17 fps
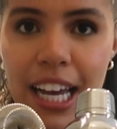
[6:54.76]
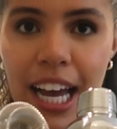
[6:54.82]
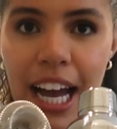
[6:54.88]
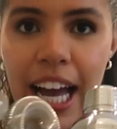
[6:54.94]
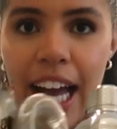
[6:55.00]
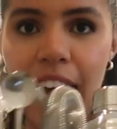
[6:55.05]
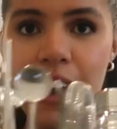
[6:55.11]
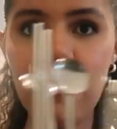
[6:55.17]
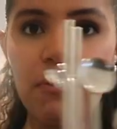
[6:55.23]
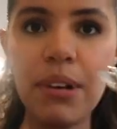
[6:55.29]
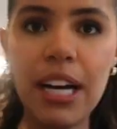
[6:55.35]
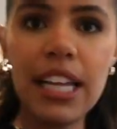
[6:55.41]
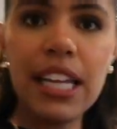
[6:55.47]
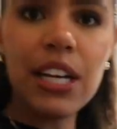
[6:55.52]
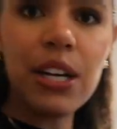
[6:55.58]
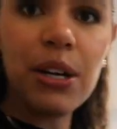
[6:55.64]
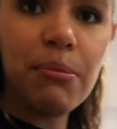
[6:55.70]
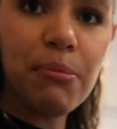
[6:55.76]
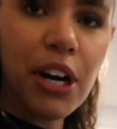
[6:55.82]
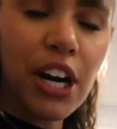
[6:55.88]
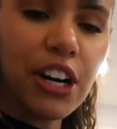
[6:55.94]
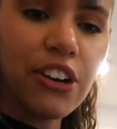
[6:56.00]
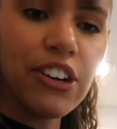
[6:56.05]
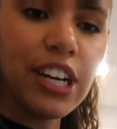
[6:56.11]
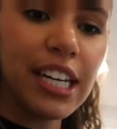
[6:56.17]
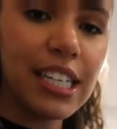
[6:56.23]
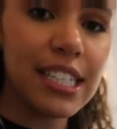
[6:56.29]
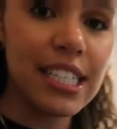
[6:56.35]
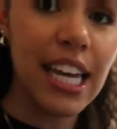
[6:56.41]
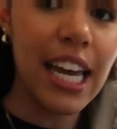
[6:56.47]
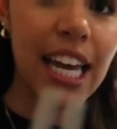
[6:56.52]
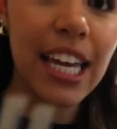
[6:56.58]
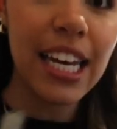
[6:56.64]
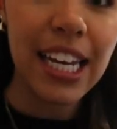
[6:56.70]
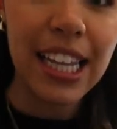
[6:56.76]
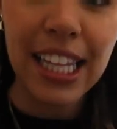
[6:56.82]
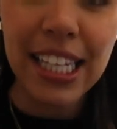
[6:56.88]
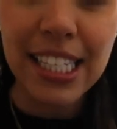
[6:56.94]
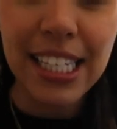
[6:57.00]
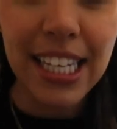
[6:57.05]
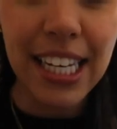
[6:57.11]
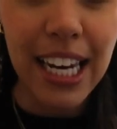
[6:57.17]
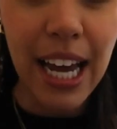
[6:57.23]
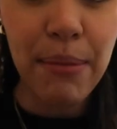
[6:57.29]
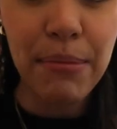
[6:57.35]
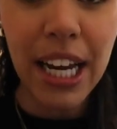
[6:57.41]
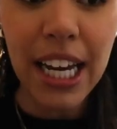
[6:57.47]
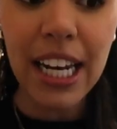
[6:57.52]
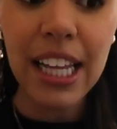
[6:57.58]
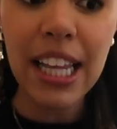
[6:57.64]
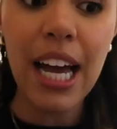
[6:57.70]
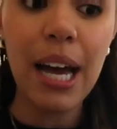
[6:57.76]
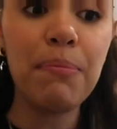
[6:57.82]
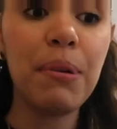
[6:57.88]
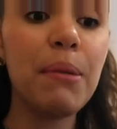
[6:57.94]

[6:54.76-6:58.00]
I have my little margarita set. Listen, I'm not gonna lie.